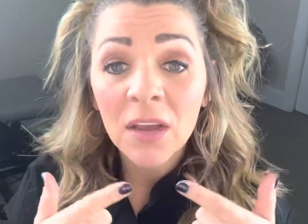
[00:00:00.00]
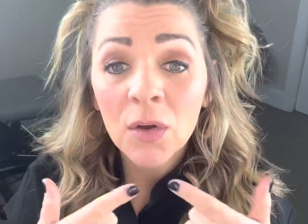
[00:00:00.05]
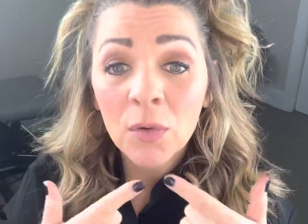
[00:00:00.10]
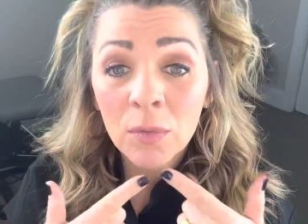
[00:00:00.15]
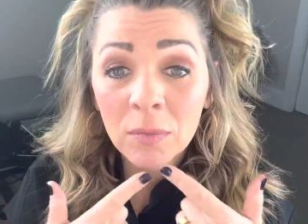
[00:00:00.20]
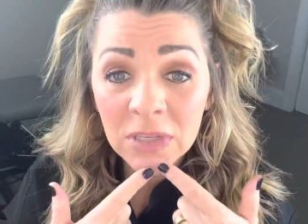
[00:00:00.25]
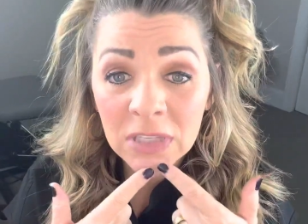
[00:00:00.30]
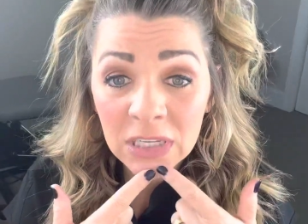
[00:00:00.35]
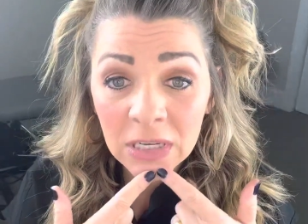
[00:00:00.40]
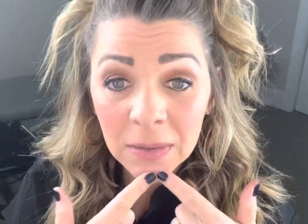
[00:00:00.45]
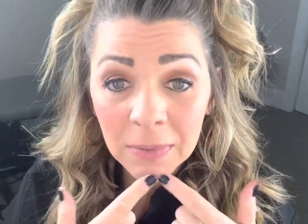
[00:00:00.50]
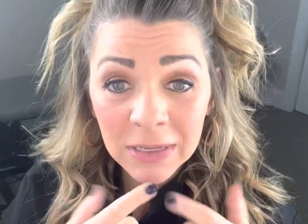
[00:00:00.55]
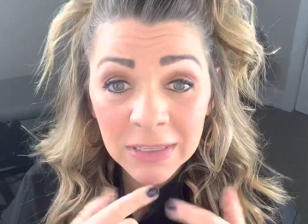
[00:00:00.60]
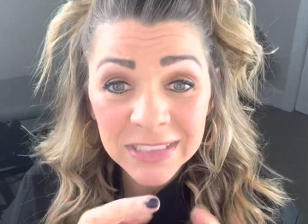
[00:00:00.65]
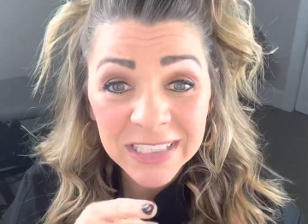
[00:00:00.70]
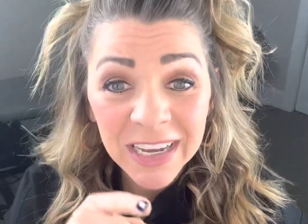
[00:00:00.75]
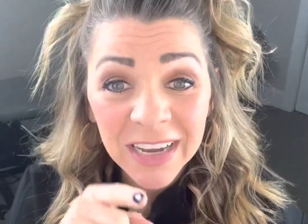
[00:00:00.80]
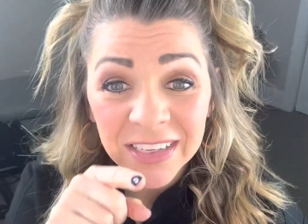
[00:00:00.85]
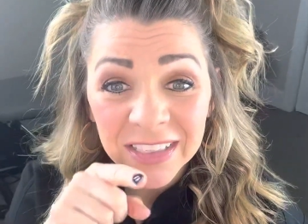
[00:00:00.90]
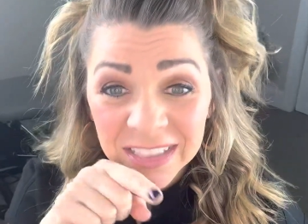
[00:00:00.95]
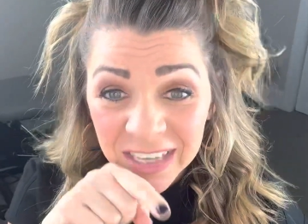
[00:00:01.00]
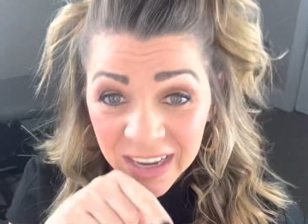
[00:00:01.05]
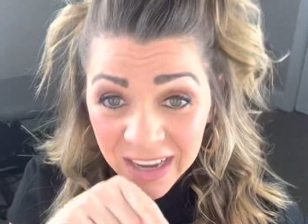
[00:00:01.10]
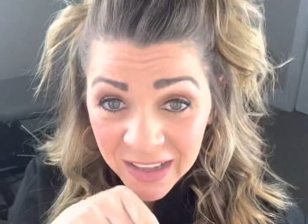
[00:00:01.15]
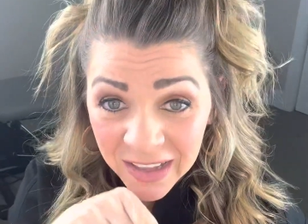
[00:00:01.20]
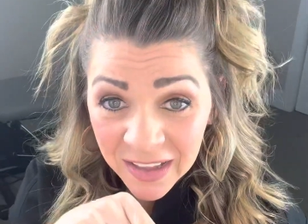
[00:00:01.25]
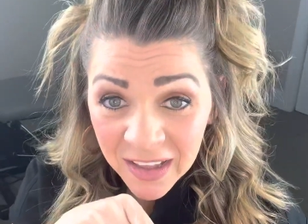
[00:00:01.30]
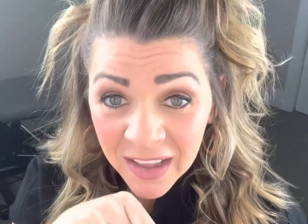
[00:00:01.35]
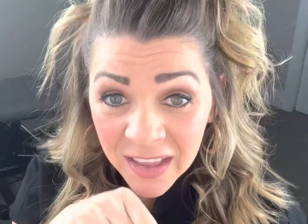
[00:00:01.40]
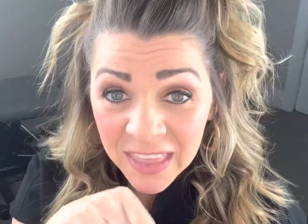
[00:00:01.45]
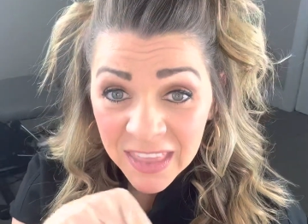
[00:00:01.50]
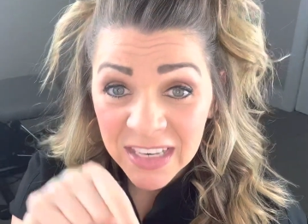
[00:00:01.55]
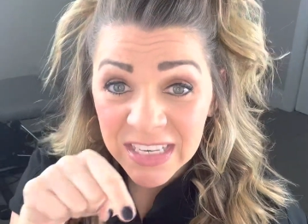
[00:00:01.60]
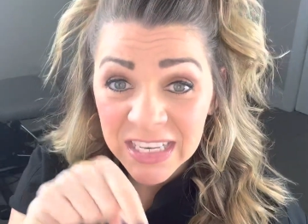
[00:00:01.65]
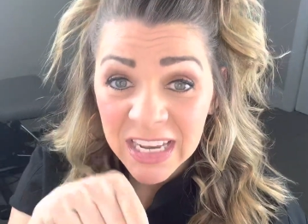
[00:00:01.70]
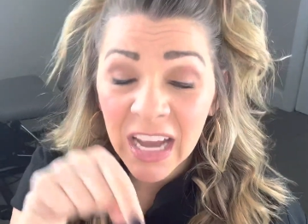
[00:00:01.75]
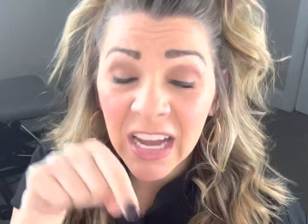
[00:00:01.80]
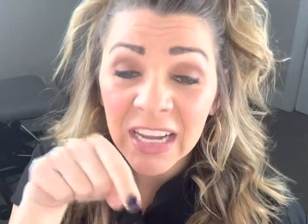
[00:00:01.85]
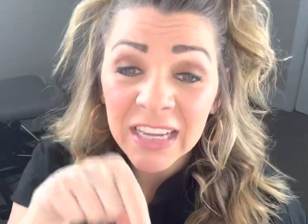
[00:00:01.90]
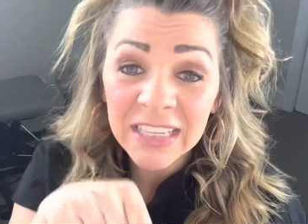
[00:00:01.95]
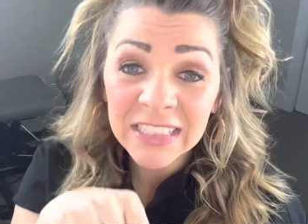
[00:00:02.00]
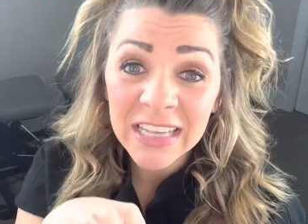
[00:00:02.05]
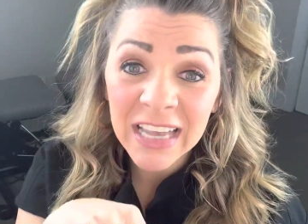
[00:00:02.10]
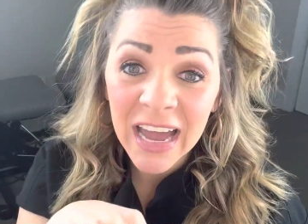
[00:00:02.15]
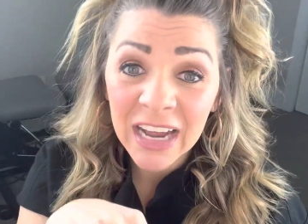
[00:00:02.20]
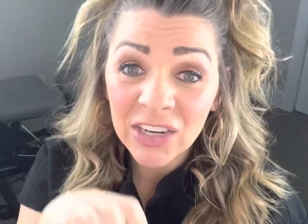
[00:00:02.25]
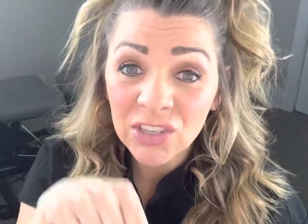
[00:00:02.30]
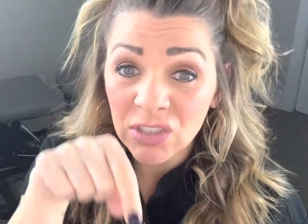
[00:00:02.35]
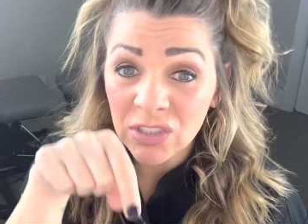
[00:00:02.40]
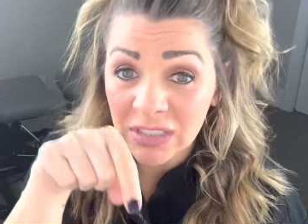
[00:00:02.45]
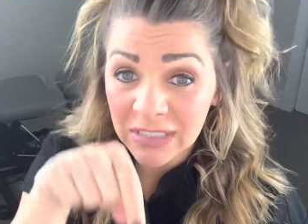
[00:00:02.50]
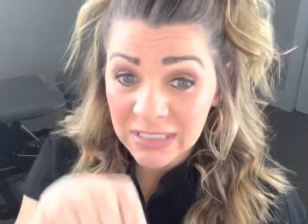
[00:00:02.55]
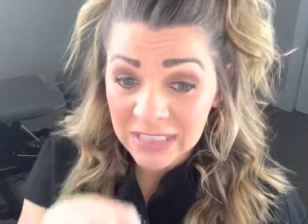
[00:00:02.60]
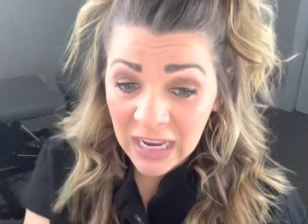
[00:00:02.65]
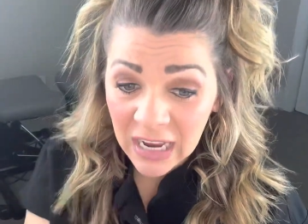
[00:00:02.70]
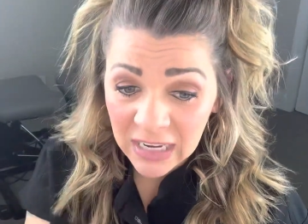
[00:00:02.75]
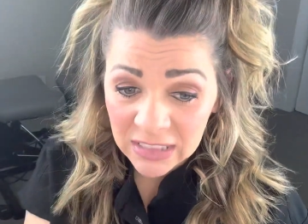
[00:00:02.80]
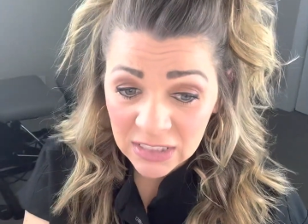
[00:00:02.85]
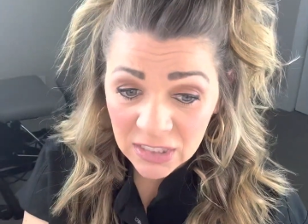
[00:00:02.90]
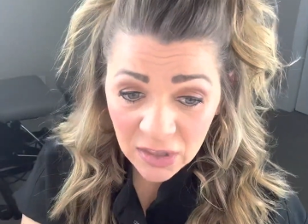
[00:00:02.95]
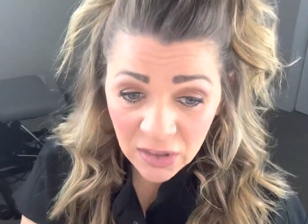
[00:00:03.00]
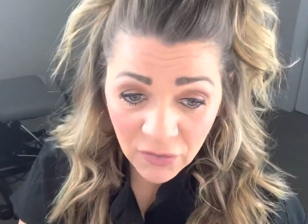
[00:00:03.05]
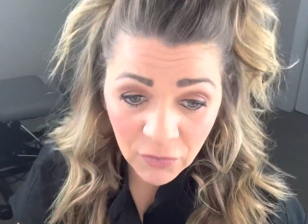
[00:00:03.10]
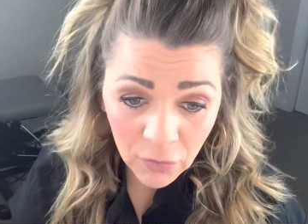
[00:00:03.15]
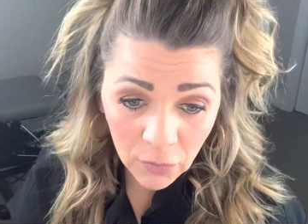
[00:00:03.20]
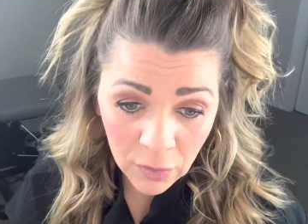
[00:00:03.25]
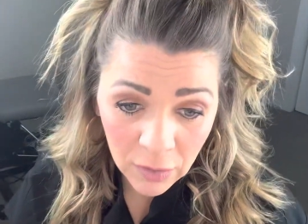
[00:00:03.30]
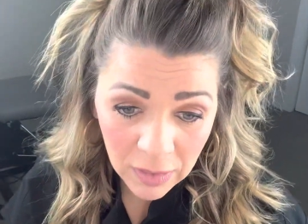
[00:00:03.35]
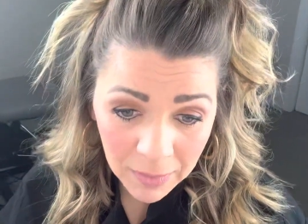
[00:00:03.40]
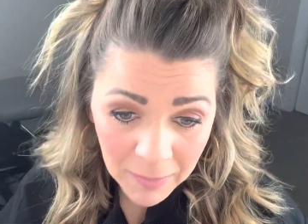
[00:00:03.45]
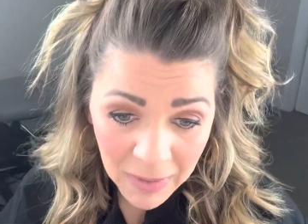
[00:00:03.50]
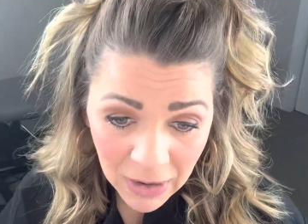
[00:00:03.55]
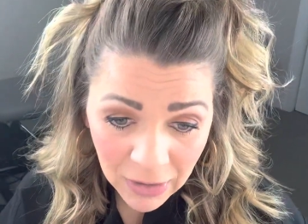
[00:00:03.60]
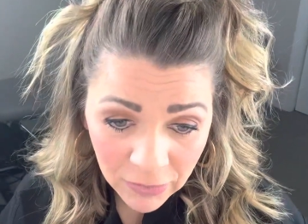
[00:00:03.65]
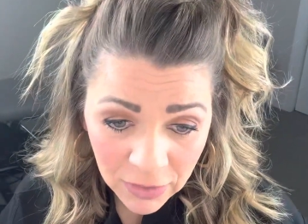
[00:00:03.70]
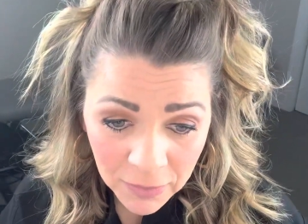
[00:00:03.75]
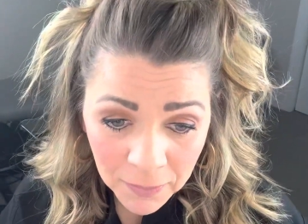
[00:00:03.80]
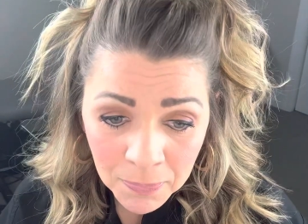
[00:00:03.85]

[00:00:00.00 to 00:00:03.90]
When we talk about tongue tie, the tongue is actually tied to the floor of the mouth.